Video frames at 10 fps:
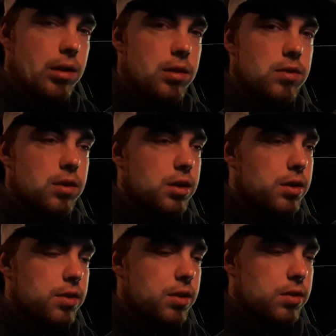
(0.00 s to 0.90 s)
It's not a
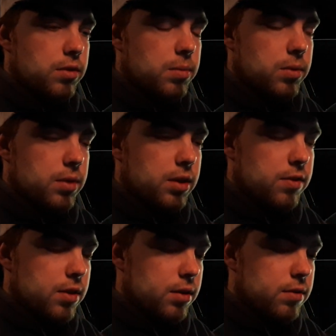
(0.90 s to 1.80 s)
good thing to smoke these
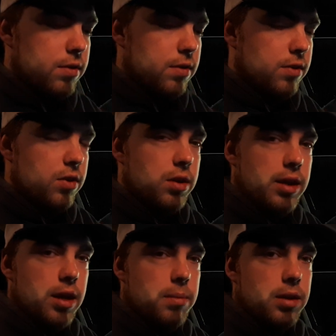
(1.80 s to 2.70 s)
things. It's a good
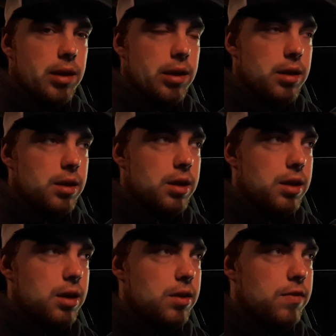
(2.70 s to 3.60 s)
habit to get, get kick
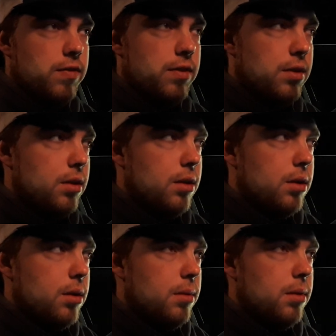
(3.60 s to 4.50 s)
out of.
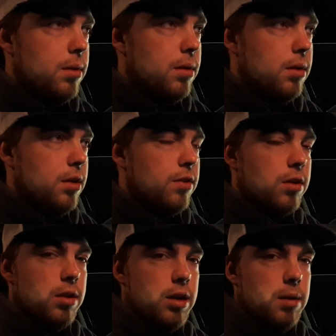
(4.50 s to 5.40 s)
It's a
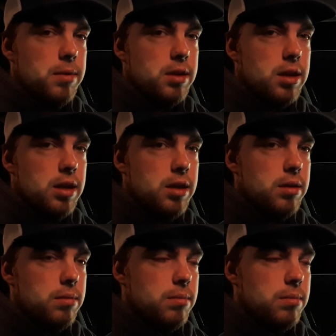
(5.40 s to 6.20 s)
good habit to get in.